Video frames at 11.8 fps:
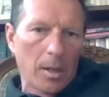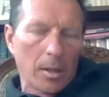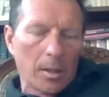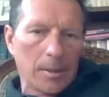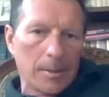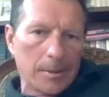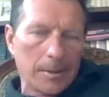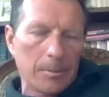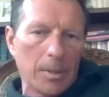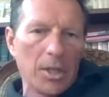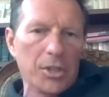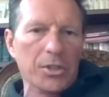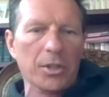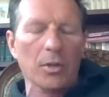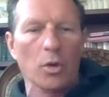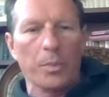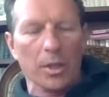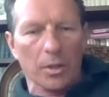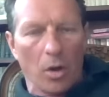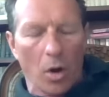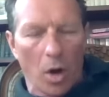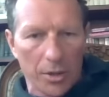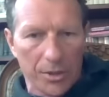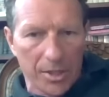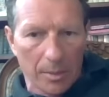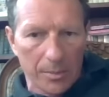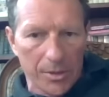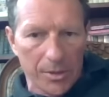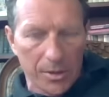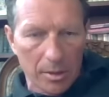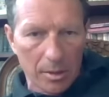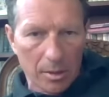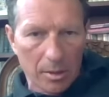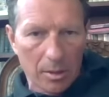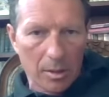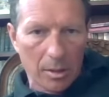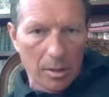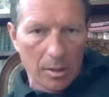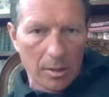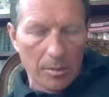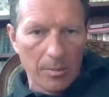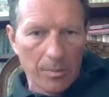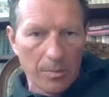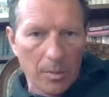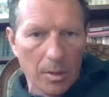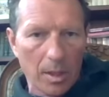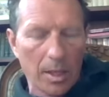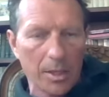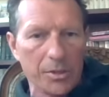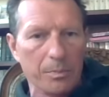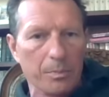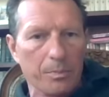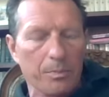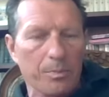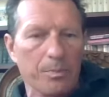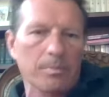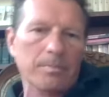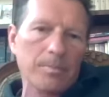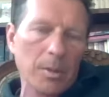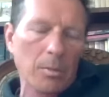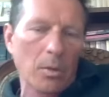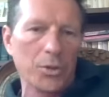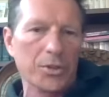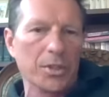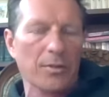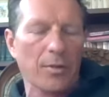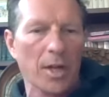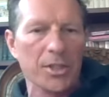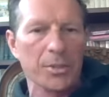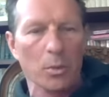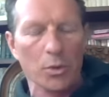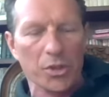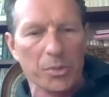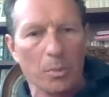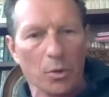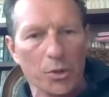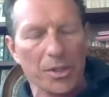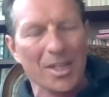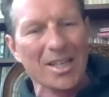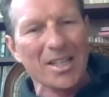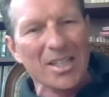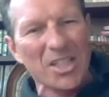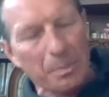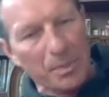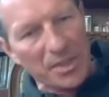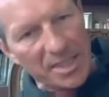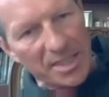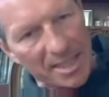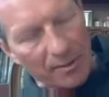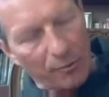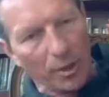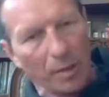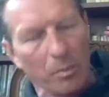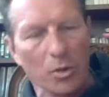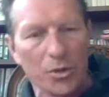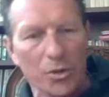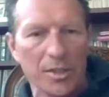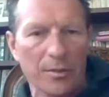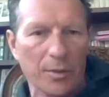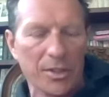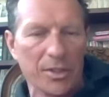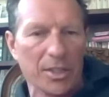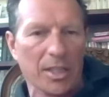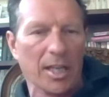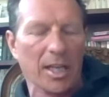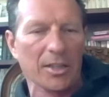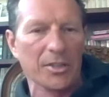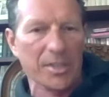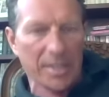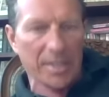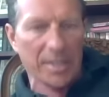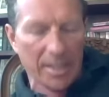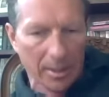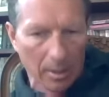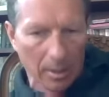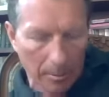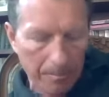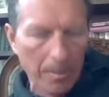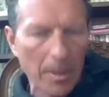um, Eastern European concepts uh, as the most advanced, most, most, most specific, most sophisticated skills.